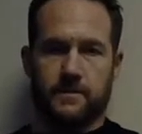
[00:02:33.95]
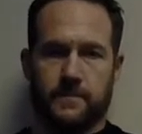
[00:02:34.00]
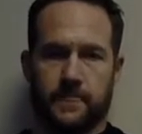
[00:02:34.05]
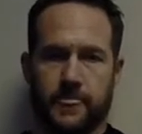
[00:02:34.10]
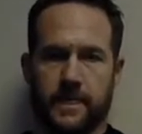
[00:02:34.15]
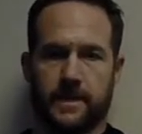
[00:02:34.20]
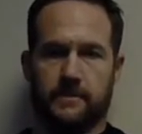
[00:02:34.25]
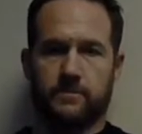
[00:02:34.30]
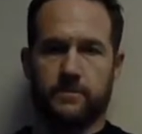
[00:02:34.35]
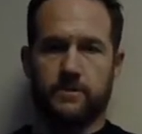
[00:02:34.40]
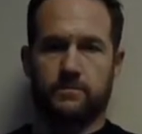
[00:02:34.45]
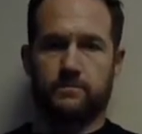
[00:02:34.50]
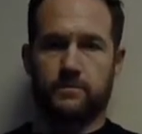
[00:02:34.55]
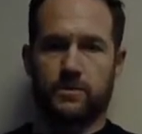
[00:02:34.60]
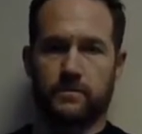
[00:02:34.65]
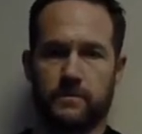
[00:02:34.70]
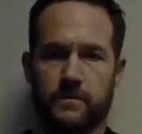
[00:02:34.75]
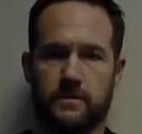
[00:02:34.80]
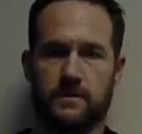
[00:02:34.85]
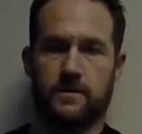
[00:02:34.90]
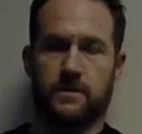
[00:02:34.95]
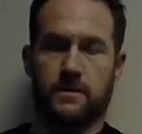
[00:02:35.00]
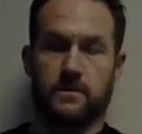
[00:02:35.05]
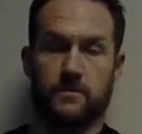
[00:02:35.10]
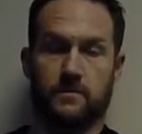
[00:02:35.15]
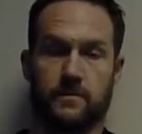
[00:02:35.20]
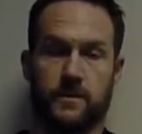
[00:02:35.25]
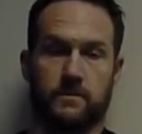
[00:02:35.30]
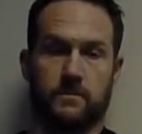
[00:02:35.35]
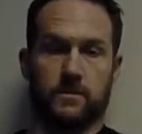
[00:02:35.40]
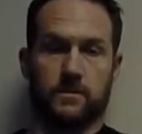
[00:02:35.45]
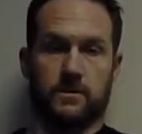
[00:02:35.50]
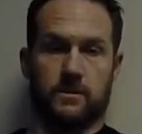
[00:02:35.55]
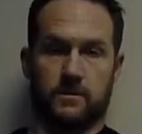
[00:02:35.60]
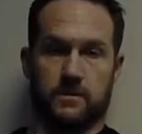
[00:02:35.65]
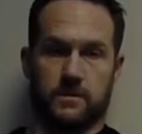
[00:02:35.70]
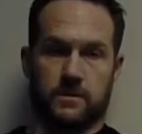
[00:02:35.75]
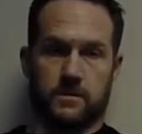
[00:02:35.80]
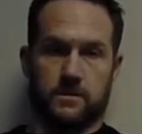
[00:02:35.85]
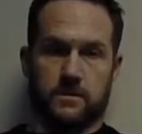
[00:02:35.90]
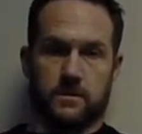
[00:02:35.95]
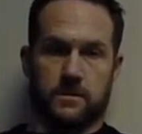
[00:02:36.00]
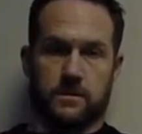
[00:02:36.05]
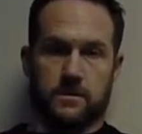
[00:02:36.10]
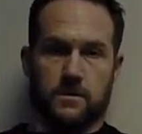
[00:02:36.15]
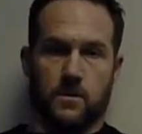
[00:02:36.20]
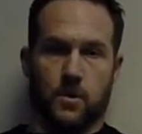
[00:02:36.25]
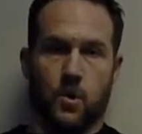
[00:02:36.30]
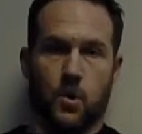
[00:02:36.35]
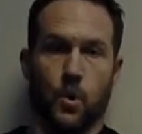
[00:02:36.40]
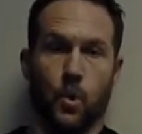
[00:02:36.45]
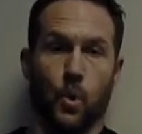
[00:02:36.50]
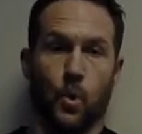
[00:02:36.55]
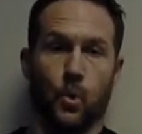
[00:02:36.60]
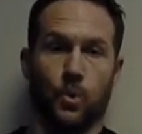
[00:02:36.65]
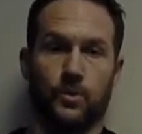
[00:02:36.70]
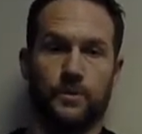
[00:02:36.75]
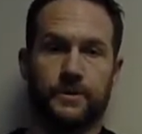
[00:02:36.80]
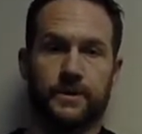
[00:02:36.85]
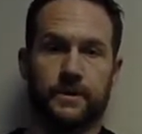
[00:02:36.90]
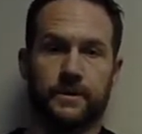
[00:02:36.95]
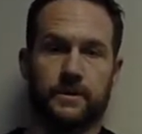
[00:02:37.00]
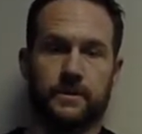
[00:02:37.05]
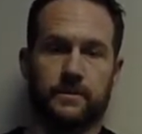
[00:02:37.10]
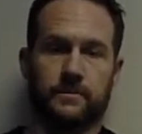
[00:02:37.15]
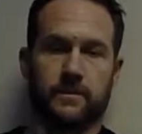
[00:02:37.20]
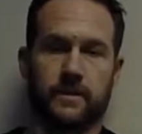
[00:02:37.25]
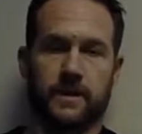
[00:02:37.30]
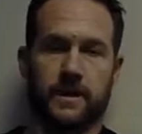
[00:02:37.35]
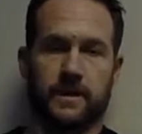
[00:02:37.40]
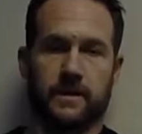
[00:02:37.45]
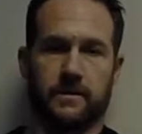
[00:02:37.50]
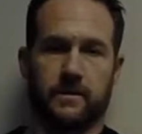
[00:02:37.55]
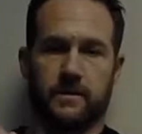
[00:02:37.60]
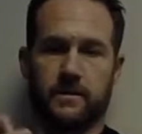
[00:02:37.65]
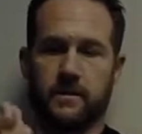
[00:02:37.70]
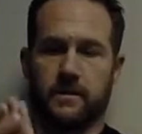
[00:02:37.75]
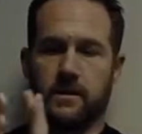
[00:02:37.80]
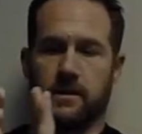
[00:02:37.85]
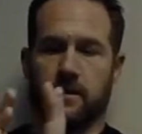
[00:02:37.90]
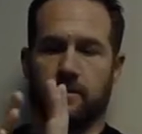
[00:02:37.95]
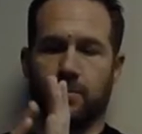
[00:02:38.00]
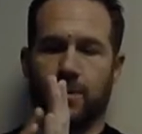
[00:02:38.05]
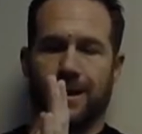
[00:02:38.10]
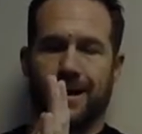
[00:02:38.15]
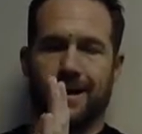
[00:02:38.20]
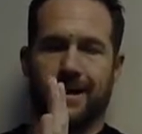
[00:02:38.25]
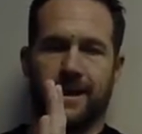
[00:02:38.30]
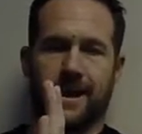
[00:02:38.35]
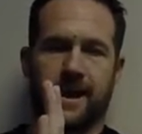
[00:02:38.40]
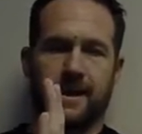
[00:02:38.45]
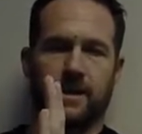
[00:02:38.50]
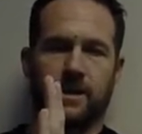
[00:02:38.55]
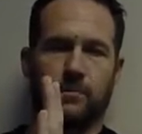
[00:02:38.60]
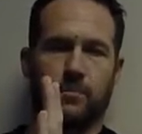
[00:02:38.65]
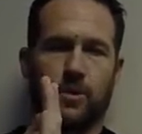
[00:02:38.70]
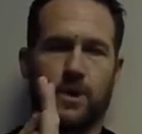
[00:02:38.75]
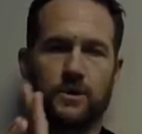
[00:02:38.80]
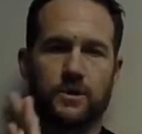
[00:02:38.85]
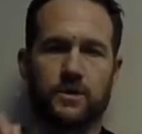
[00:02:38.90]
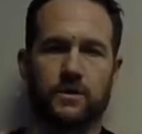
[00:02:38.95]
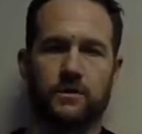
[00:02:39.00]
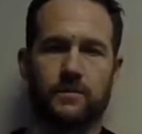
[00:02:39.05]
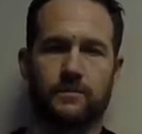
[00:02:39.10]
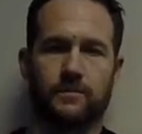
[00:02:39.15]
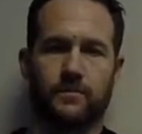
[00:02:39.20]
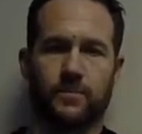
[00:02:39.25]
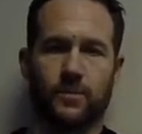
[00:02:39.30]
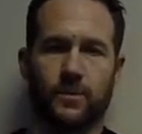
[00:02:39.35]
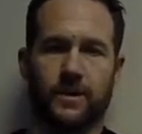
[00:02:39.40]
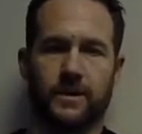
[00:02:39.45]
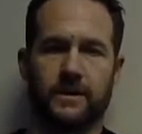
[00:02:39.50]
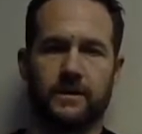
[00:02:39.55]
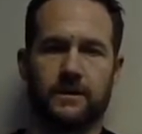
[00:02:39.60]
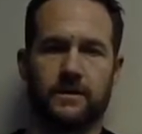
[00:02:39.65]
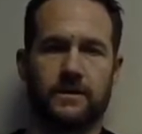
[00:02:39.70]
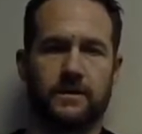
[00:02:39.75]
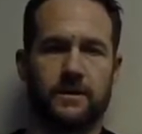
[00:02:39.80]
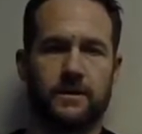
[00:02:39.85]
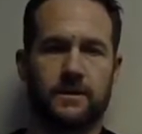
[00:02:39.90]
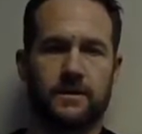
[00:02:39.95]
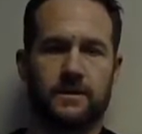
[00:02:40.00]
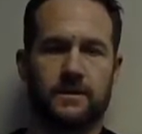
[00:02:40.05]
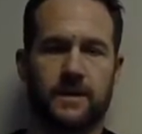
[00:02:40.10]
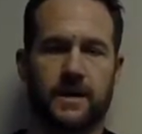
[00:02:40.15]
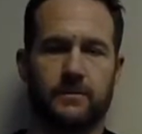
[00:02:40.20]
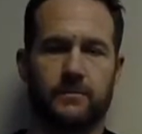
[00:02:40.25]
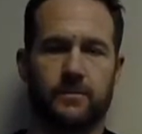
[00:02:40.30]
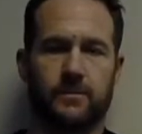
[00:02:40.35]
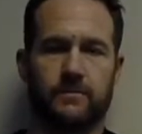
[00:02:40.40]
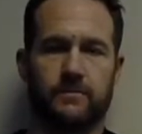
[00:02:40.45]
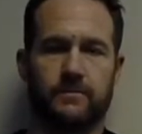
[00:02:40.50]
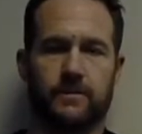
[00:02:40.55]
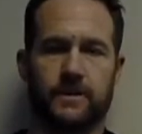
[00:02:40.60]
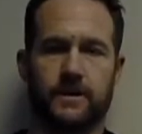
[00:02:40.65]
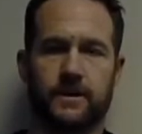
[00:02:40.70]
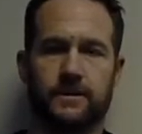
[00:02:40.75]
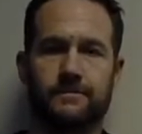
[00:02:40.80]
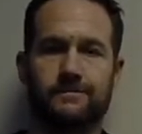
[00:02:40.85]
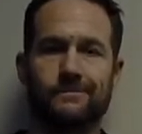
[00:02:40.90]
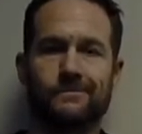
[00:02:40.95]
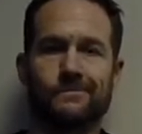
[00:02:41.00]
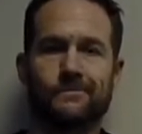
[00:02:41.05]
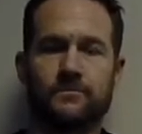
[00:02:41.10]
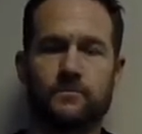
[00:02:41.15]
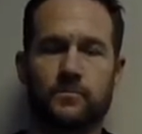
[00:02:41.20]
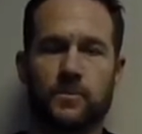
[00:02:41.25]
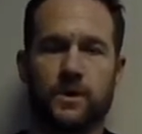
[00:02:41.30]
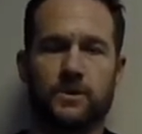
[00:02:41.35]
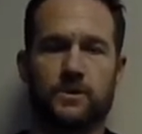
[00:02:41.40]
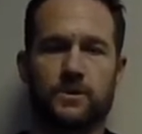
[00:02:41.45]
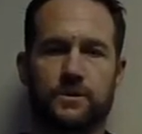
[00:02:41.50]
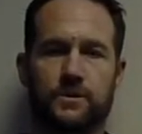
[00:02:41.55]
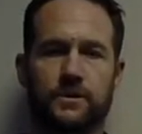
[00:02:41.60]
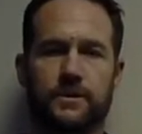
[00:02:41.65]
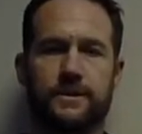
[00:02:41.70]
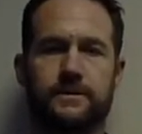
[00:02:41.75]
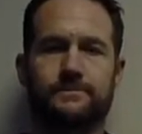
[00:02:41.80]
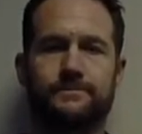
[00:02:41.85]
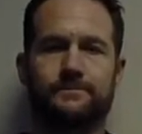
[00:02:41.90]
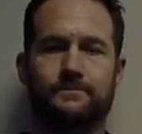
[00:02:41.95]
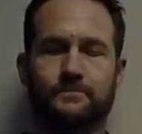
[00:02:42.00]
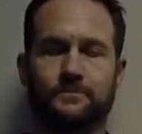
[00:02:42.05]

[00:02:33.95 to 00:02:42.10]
I'm just moving. Remember, you can hold, kind of apply an acupressure point type of pressure to it.